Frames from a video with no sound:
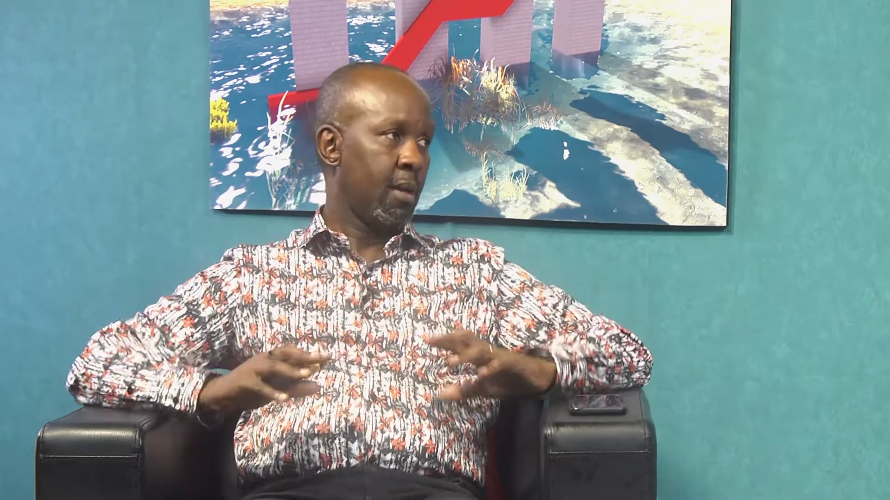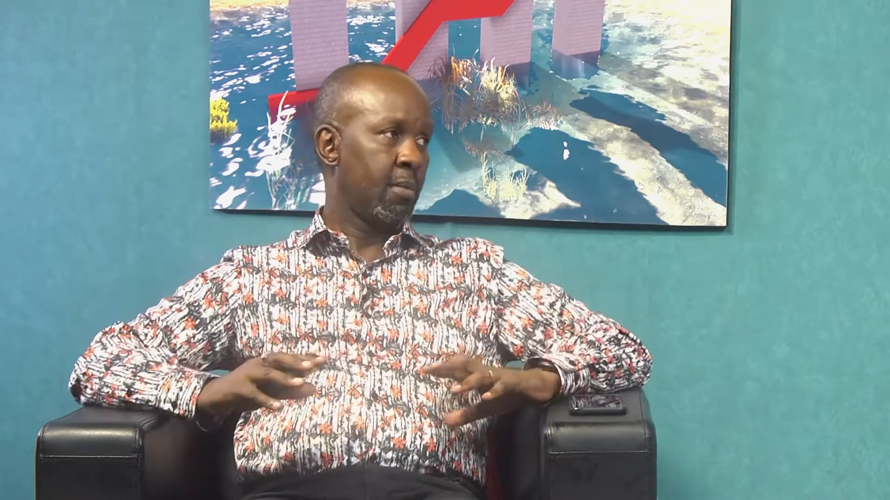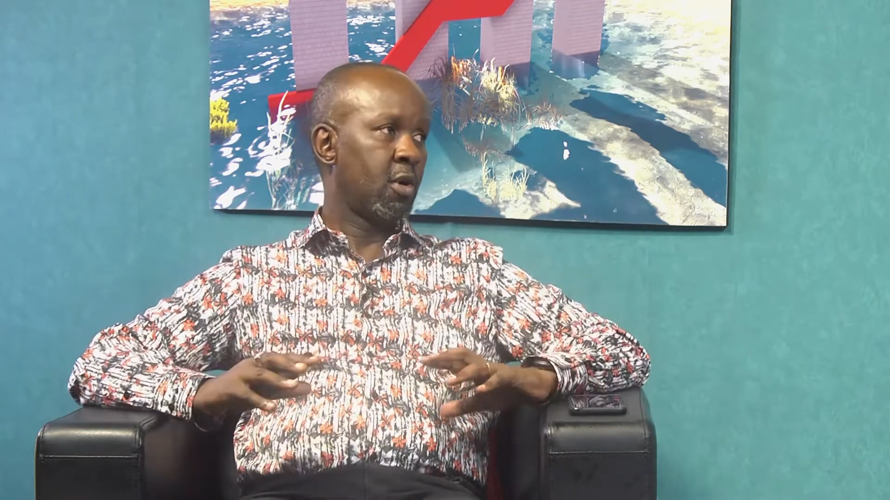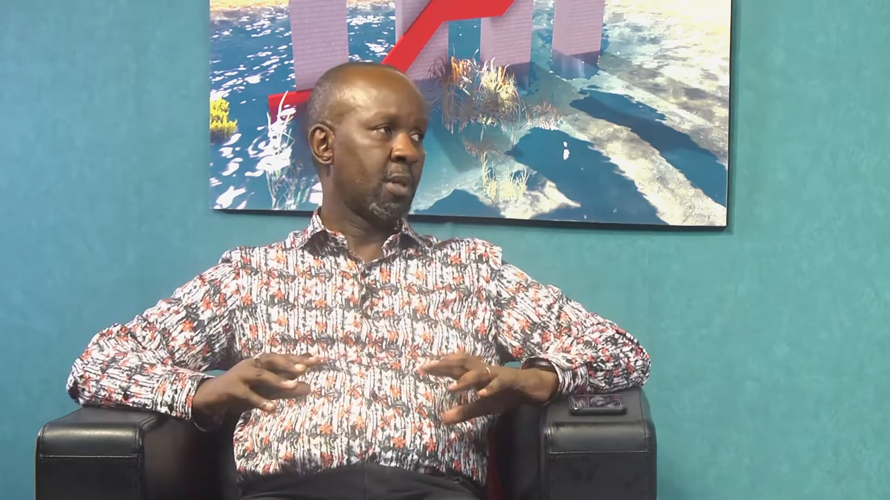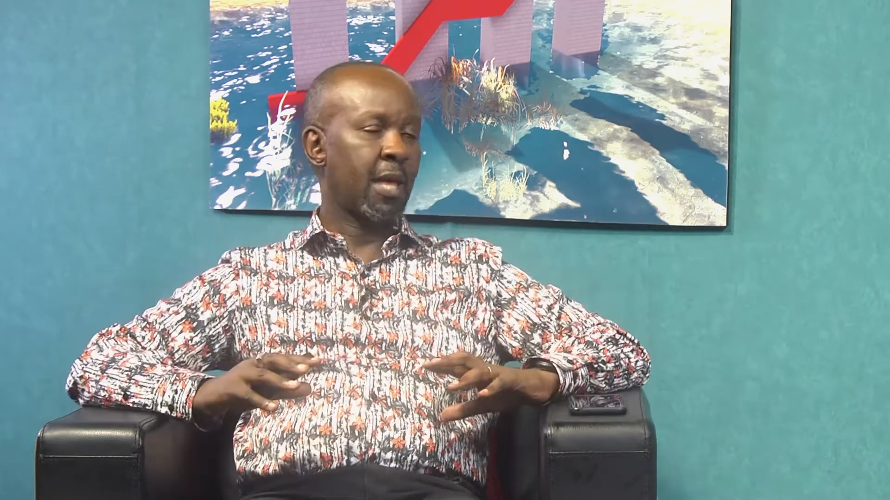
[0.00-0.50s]

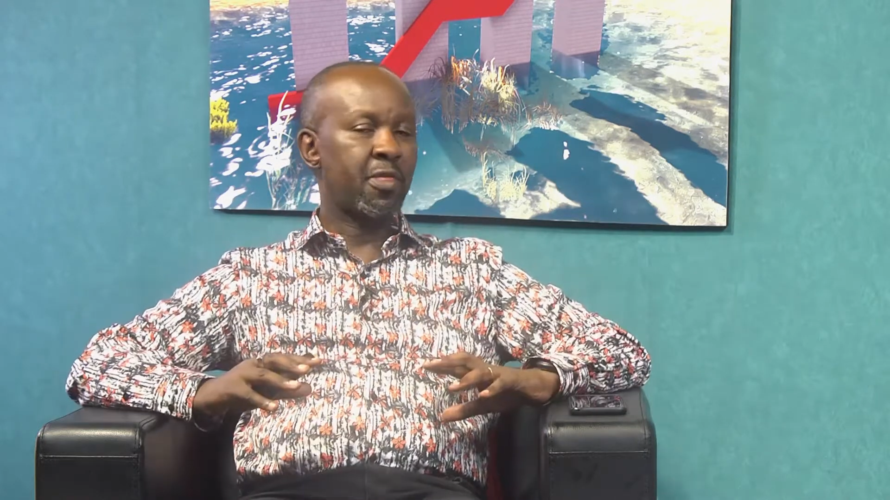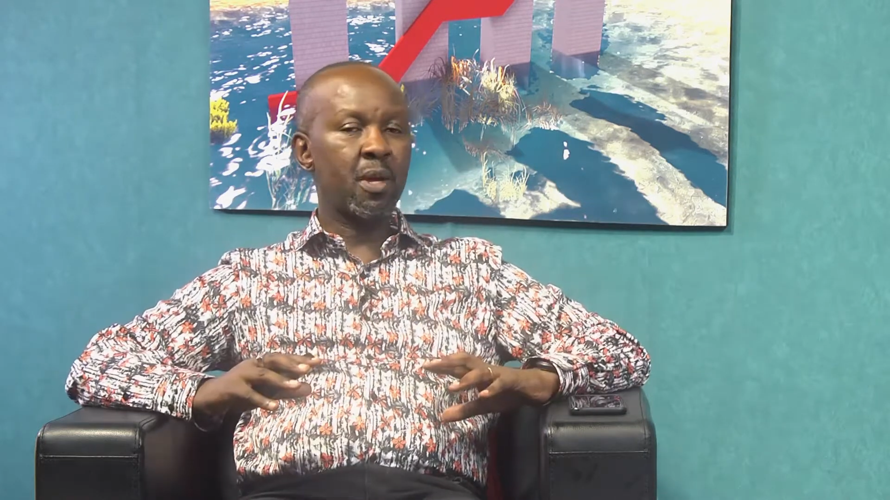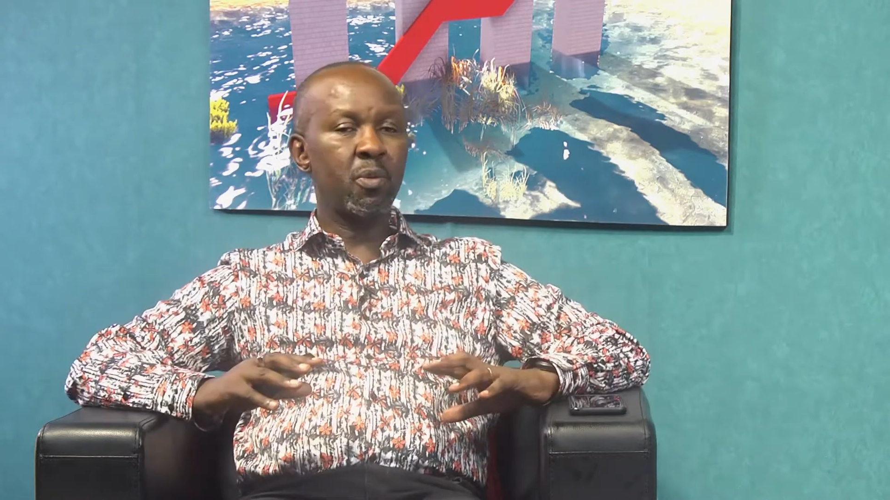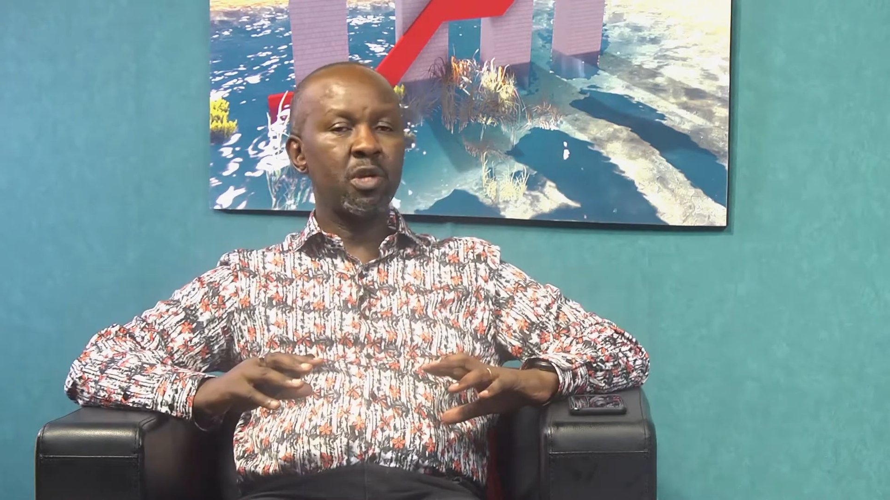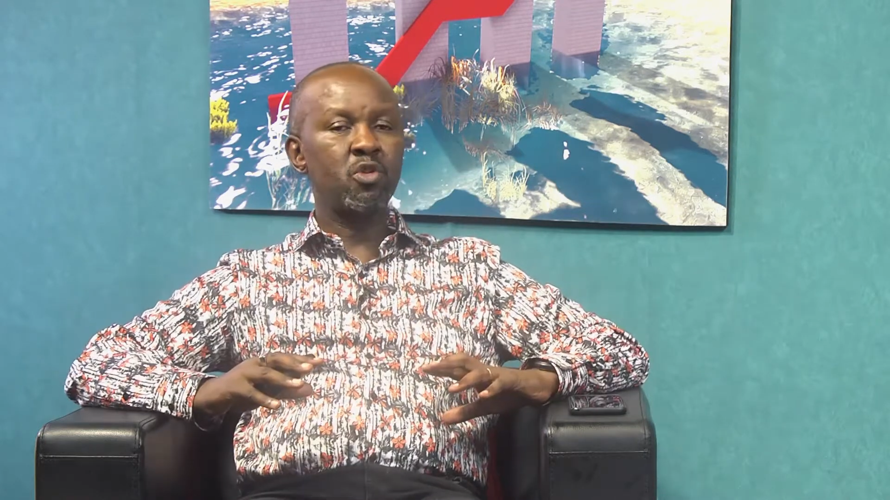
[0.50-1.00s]
because I
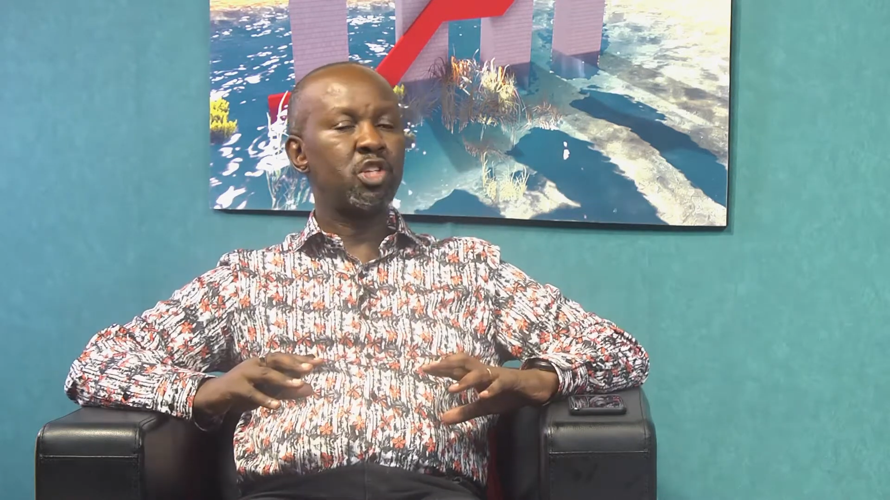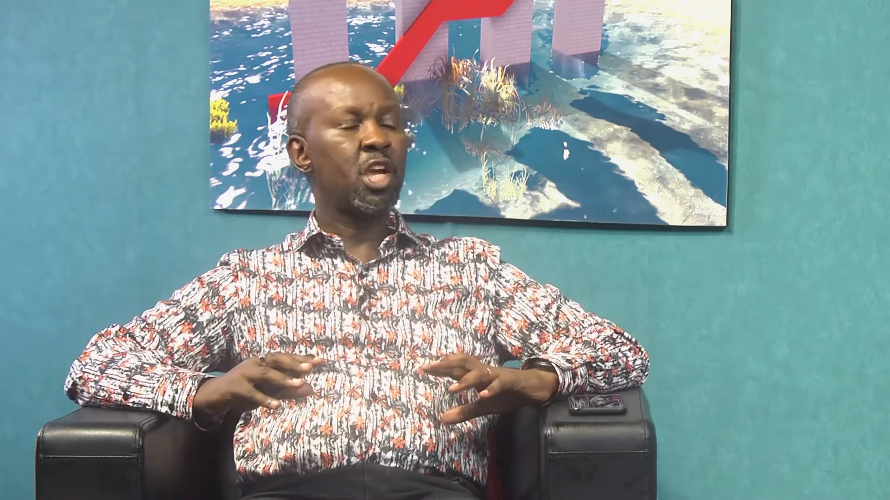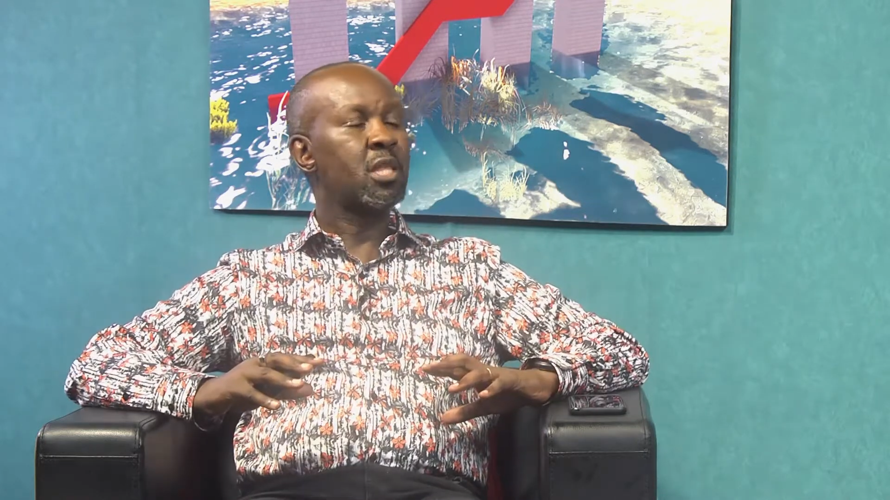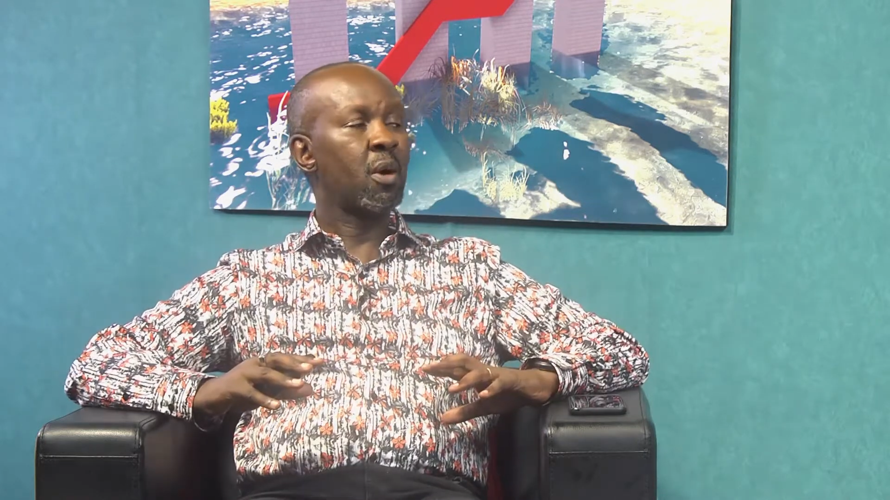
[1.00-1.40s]
think we need to change